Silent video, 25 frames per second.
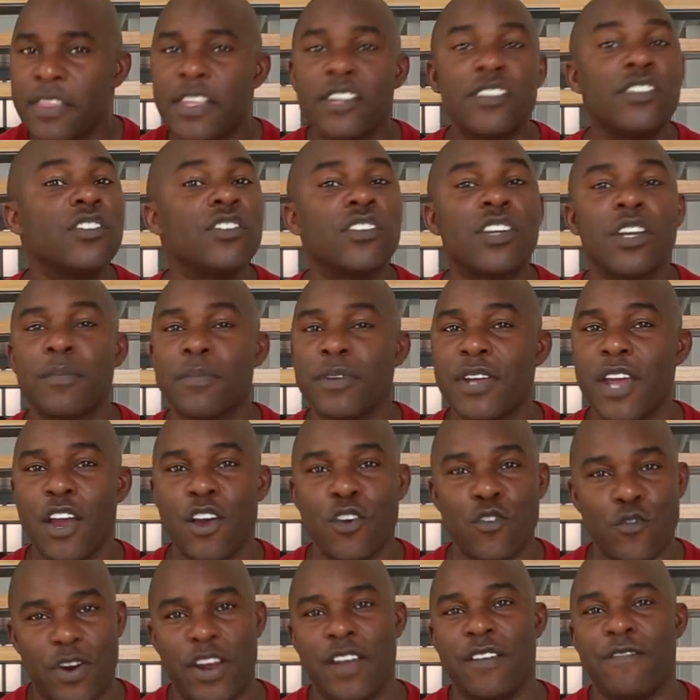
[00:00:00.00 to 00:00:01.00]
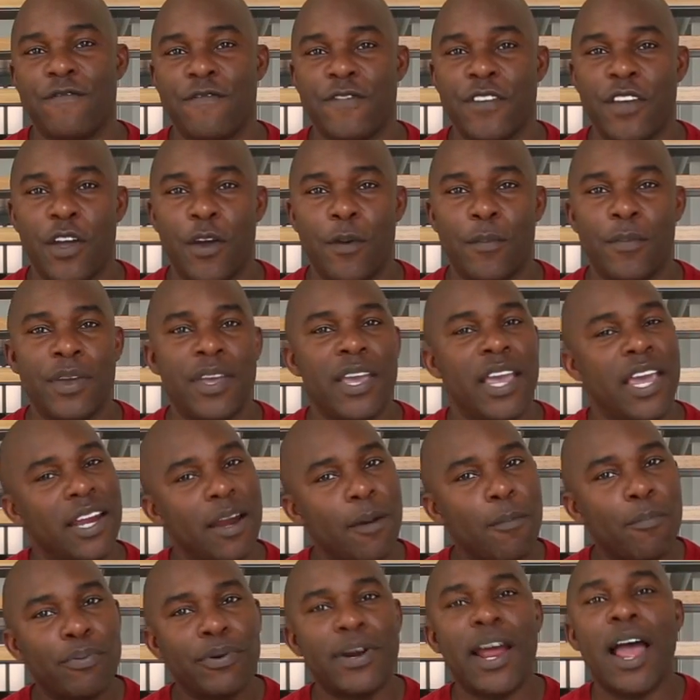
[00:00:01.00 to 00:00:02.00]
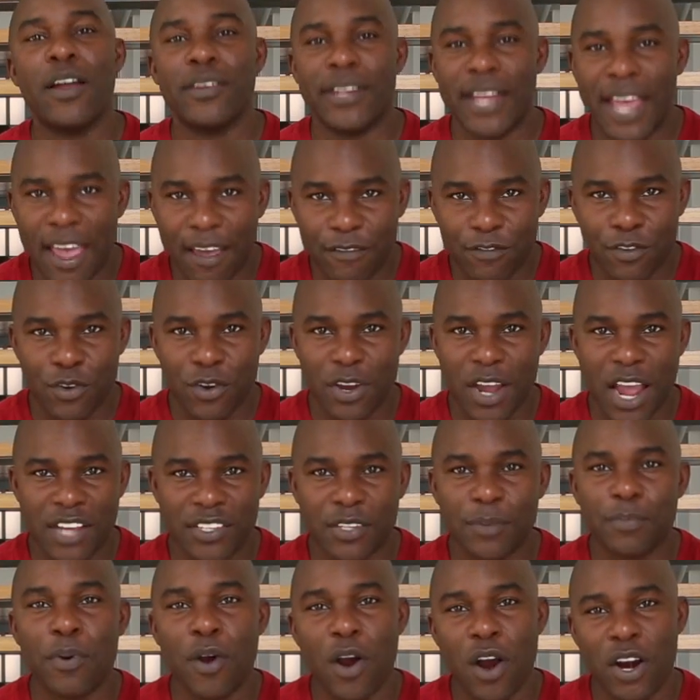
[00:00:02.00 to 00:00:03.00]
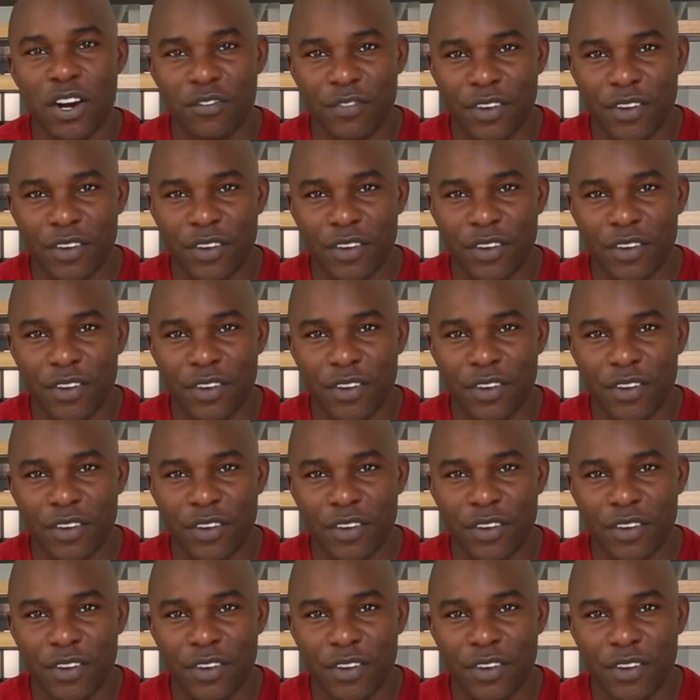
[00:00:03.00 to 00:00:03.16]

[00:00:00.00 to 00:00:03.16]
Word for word: This is going to be a great film, and I'm proud to have you guys a part